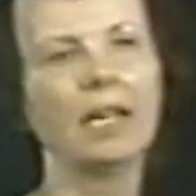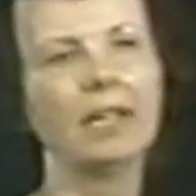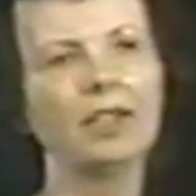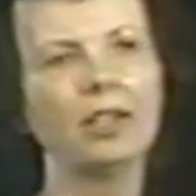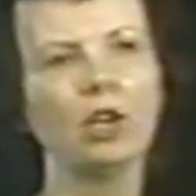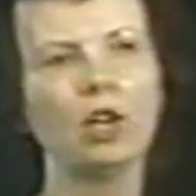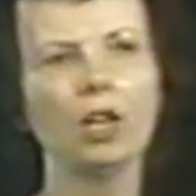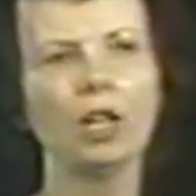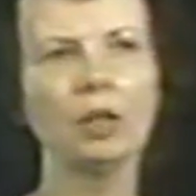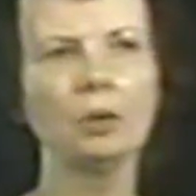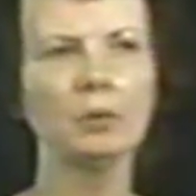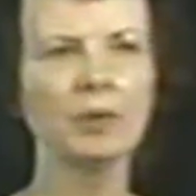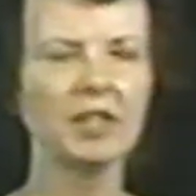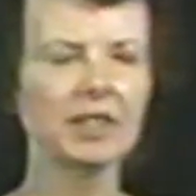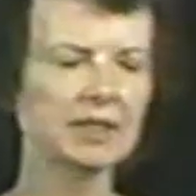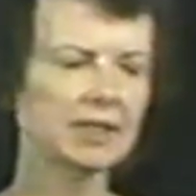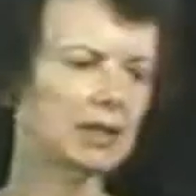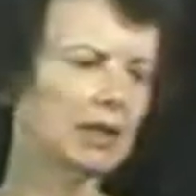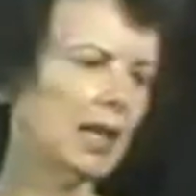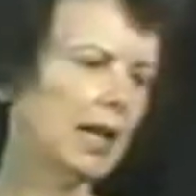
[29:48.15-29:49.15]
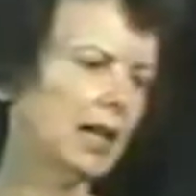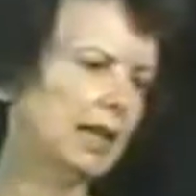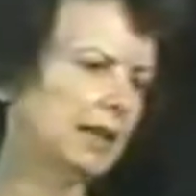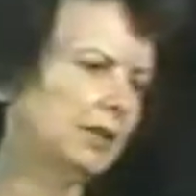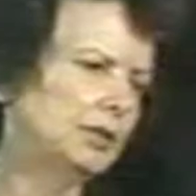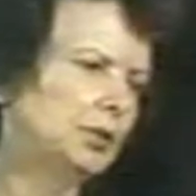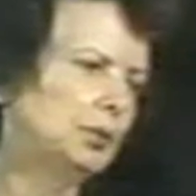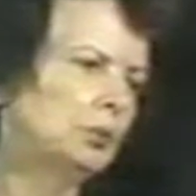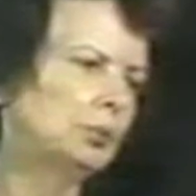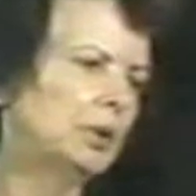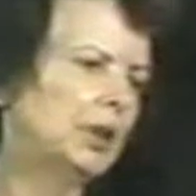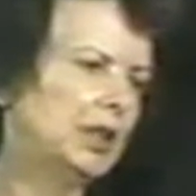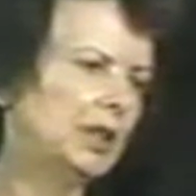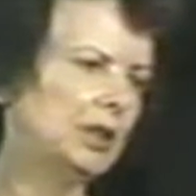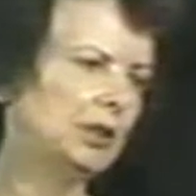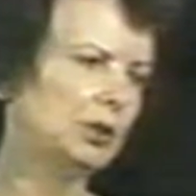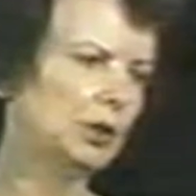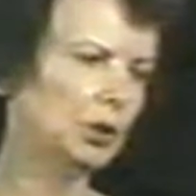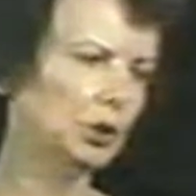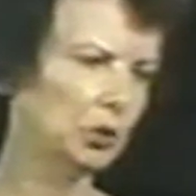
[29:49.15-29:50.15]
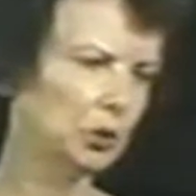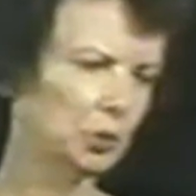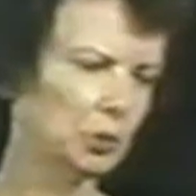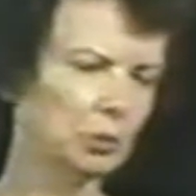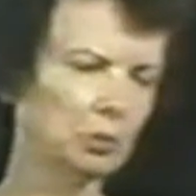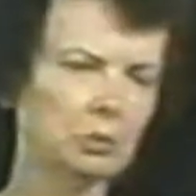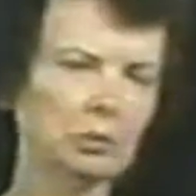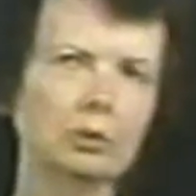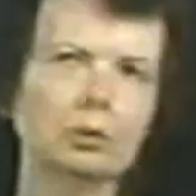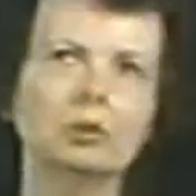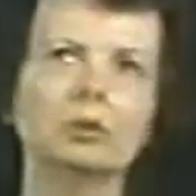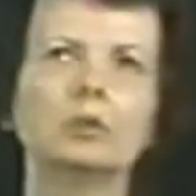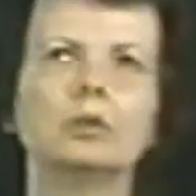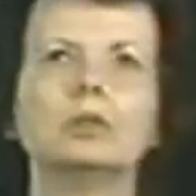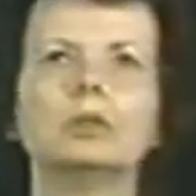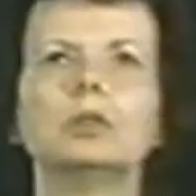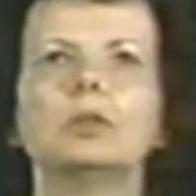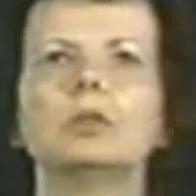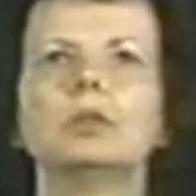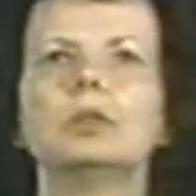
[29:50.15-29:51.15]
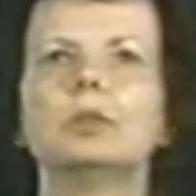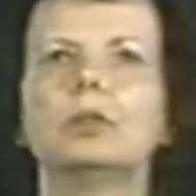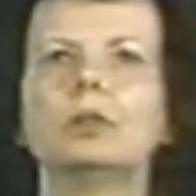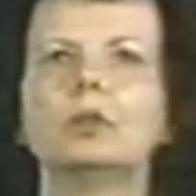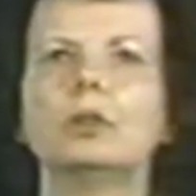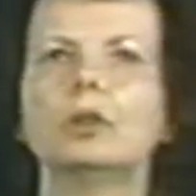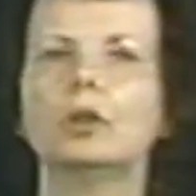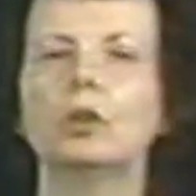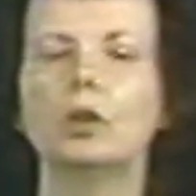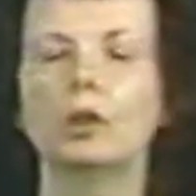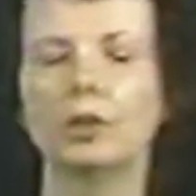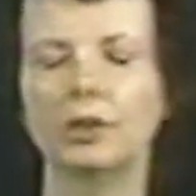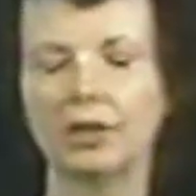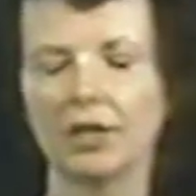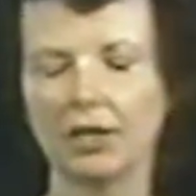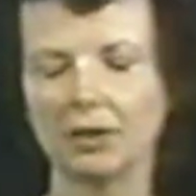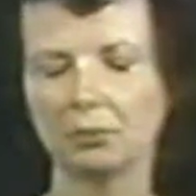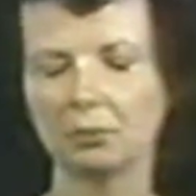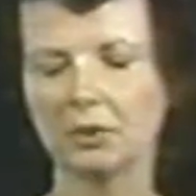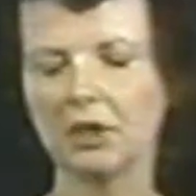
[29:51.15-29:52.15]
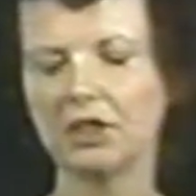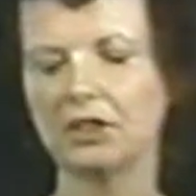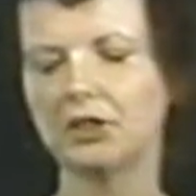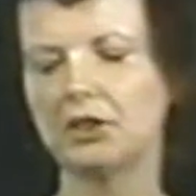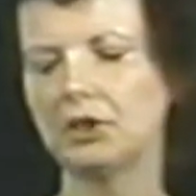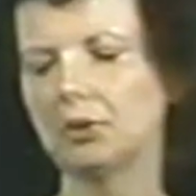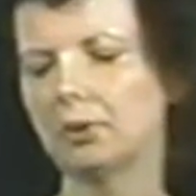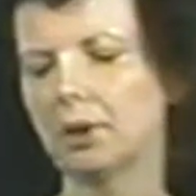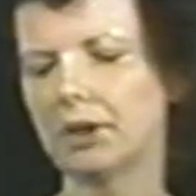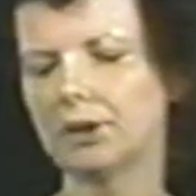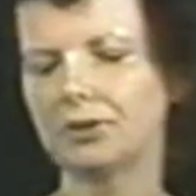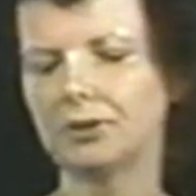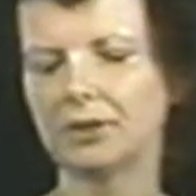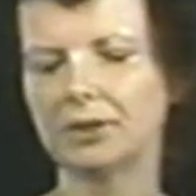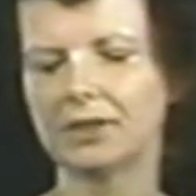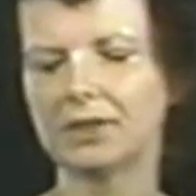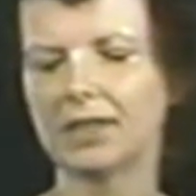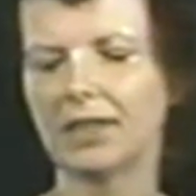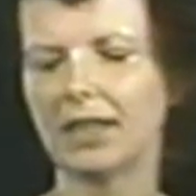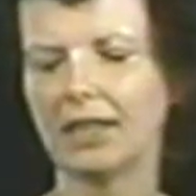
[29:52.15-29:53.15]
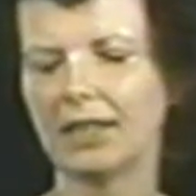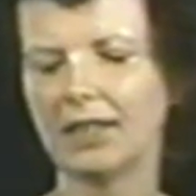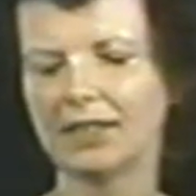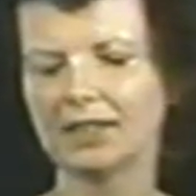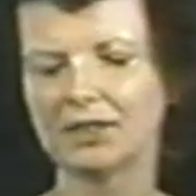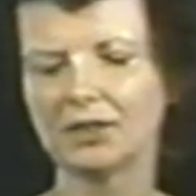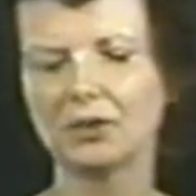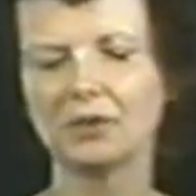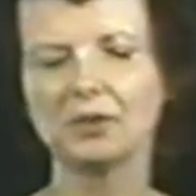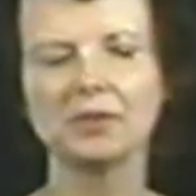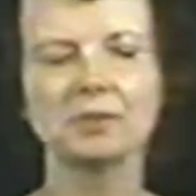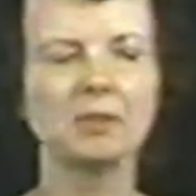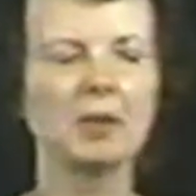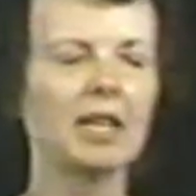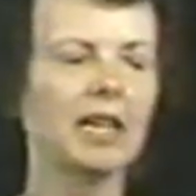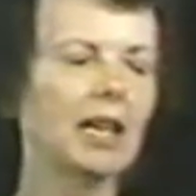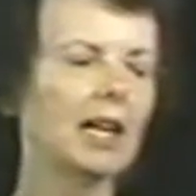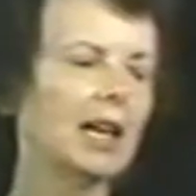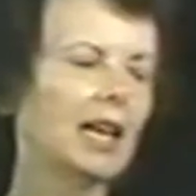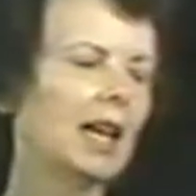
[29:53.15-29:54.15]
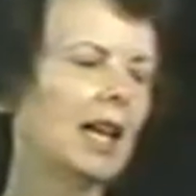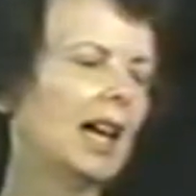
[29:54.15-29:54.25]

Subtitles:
I always like to read to you, or not read to you, I should say, excuse me.